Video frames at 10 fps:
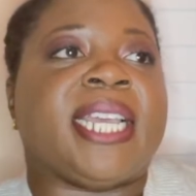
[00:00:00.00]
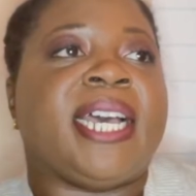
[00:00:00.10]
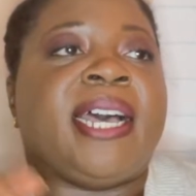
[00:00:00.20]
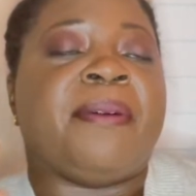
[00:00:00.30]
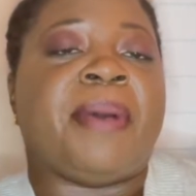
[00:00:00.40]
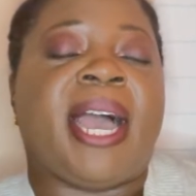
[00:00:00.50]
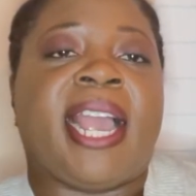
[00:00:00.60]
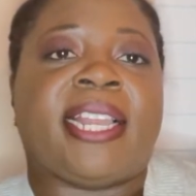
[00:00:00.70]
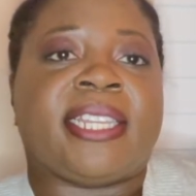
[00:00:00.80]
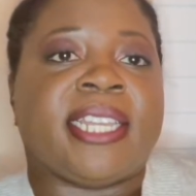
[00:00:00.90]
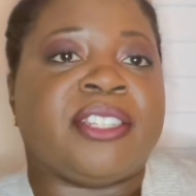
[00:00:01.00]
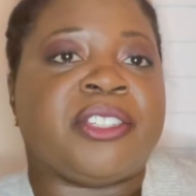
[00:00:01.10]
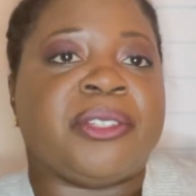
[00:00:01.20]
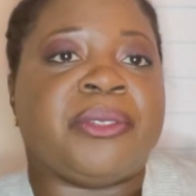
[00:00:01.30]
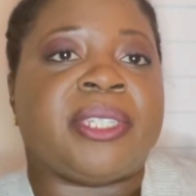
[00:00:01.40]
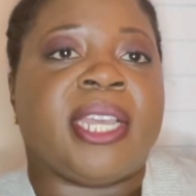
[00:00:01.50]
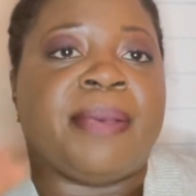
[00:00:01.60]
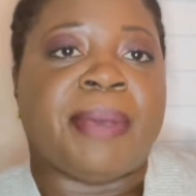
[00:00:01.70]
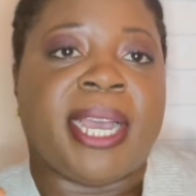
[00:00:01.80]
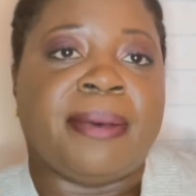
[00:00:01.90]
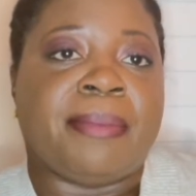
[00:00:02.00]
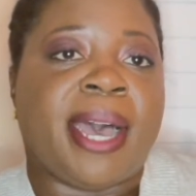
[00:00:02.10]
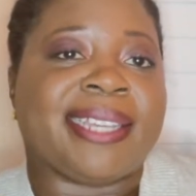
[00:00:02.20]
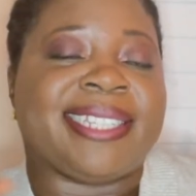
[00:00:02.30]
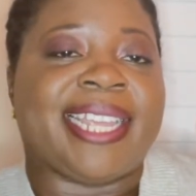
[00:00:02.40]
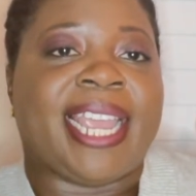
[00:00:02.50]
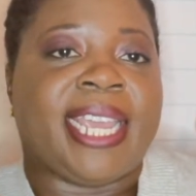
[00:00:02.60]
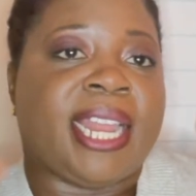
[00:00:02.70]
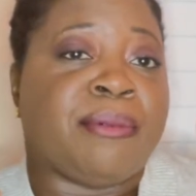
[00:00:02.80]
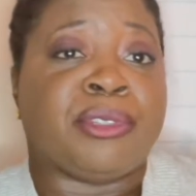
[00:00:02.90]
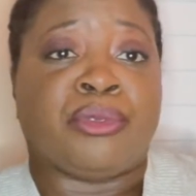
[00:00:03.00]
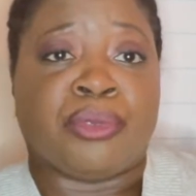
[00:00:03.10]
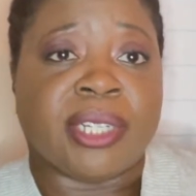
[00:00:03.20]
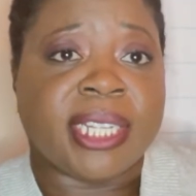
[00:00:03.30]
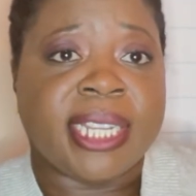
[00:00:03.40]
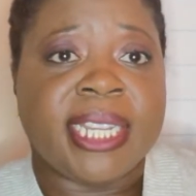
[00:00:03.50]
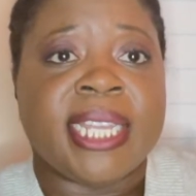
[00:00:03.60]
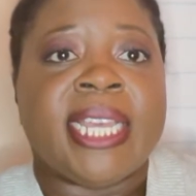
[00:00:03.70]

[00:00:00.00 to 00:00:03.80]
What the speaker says: I did shoot my unboxing and I was really